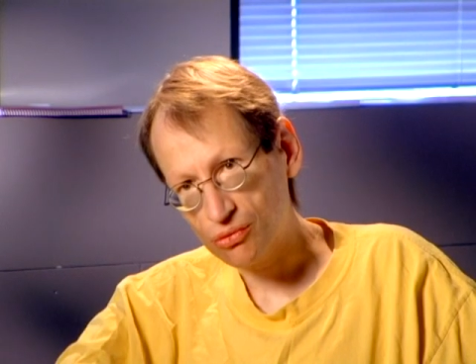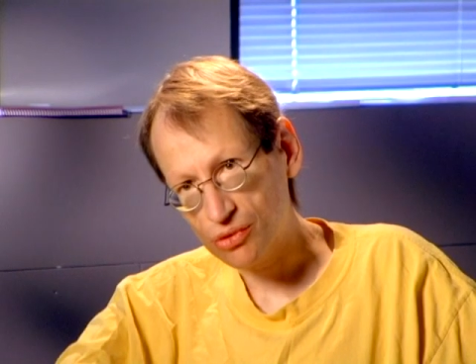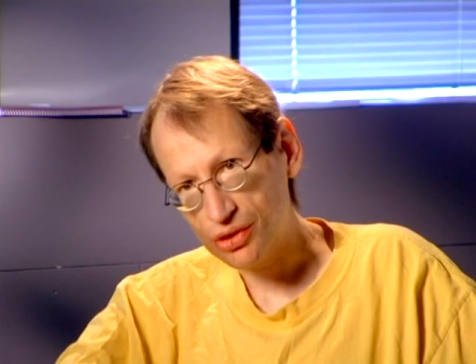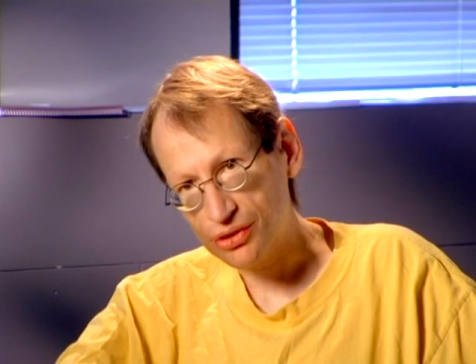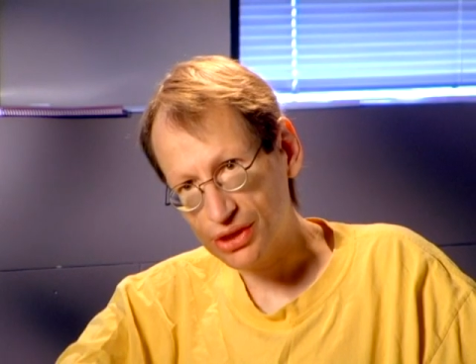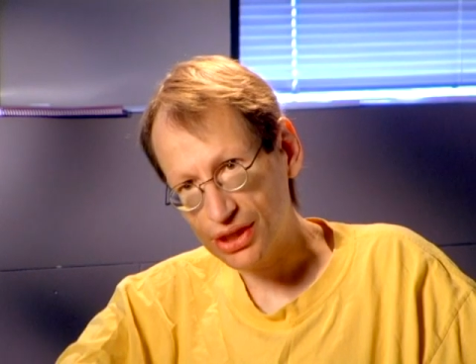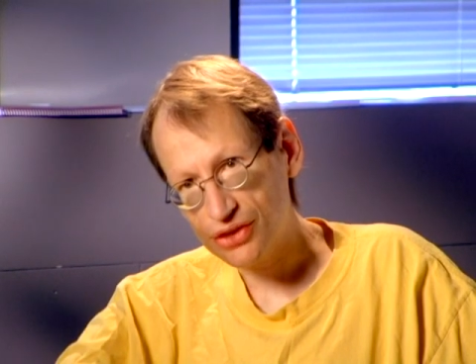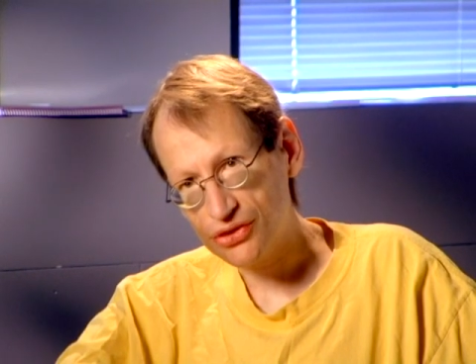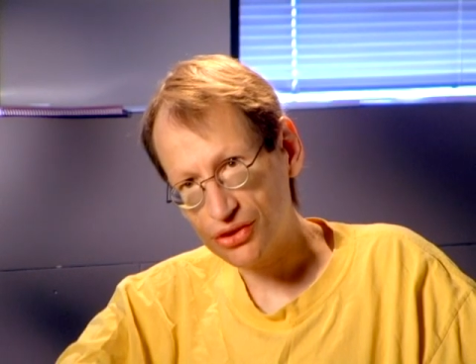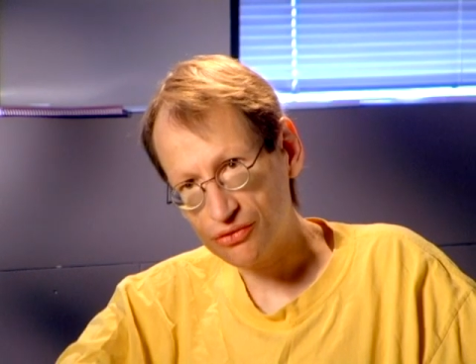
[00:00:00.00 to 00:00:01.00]
where the
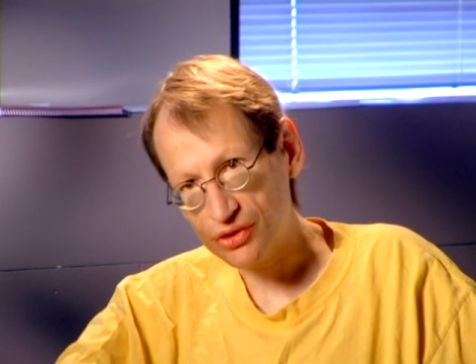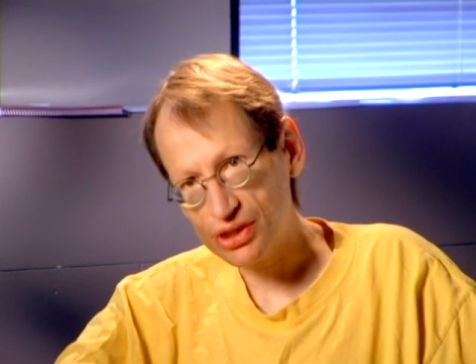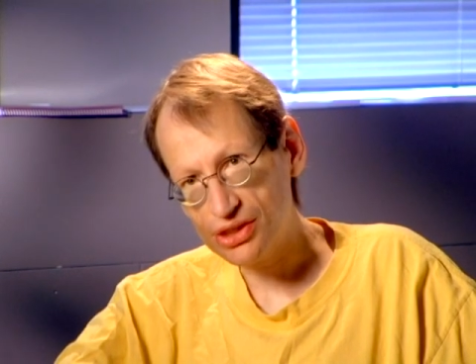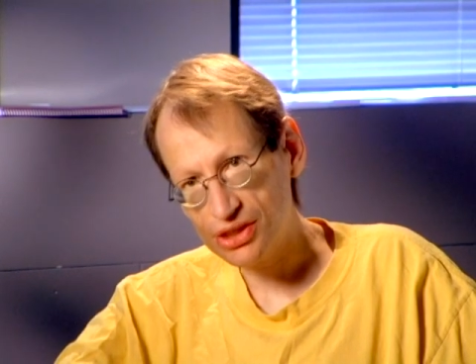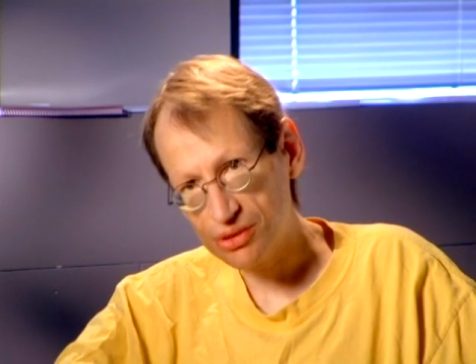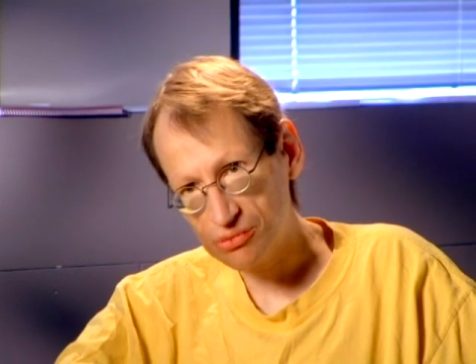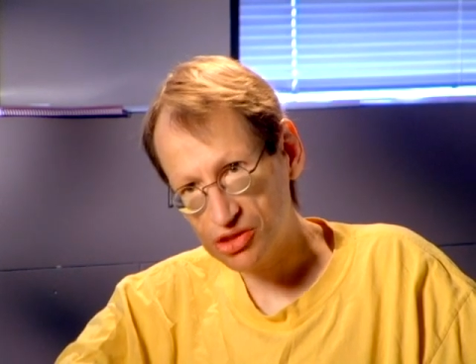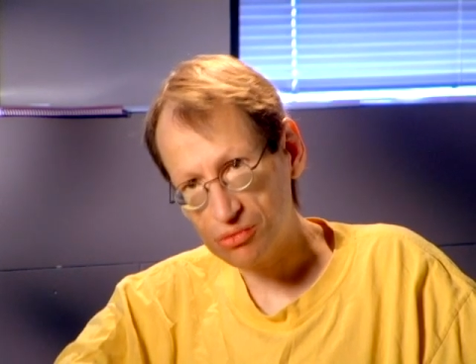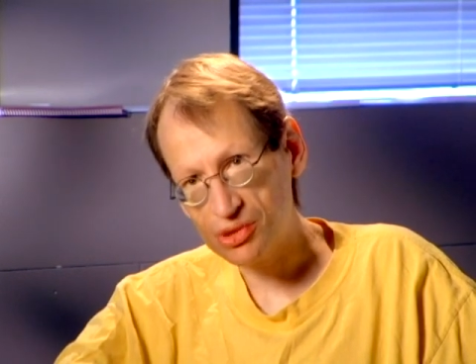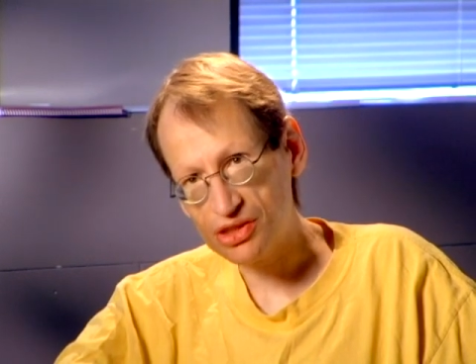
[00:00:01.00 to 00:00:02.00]
HIV
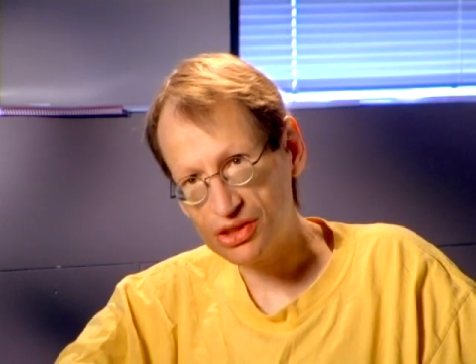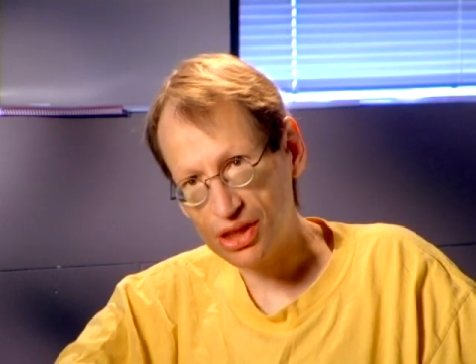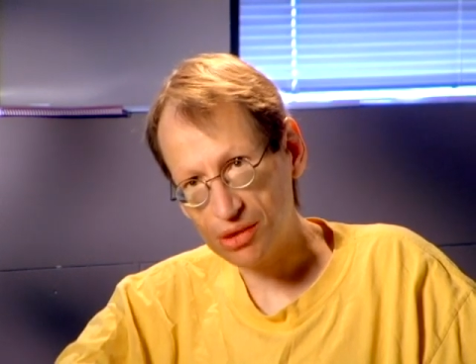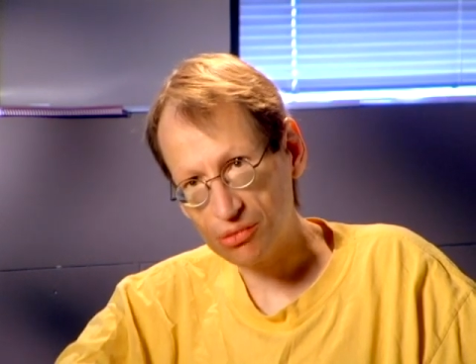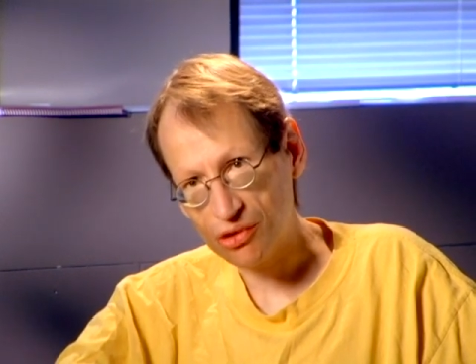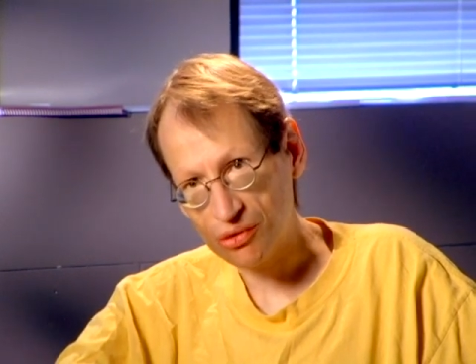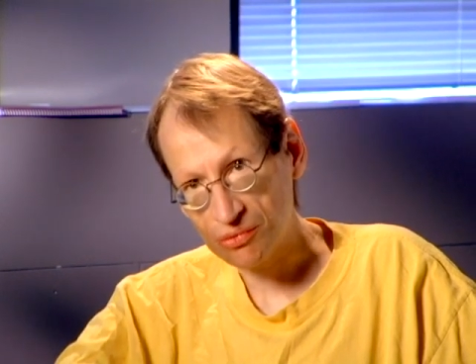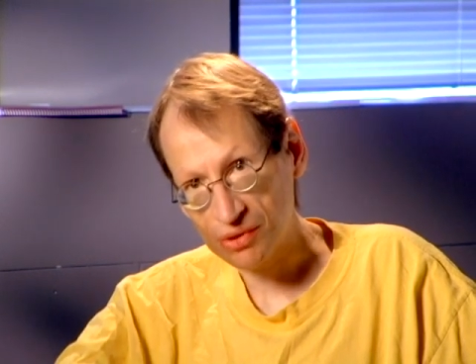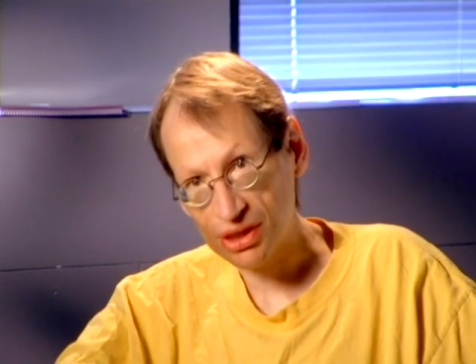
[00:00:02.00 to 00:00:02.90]
seems to be stable.